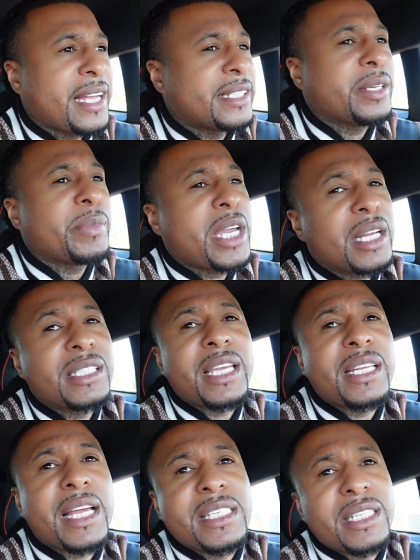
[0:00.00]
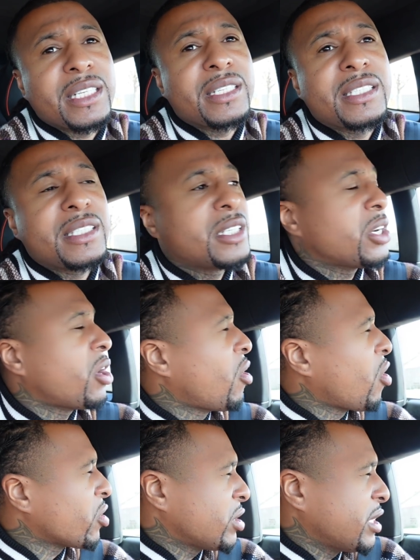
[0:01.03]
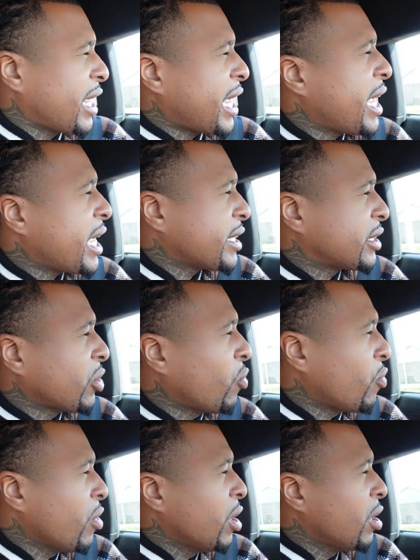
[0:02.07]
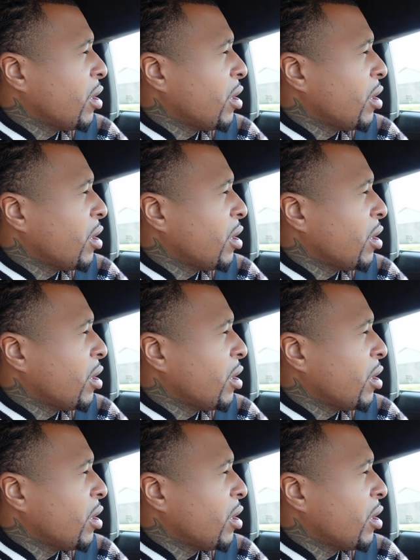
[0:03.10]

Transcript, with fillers: Like some of y'all take that shit to the heart, to the head so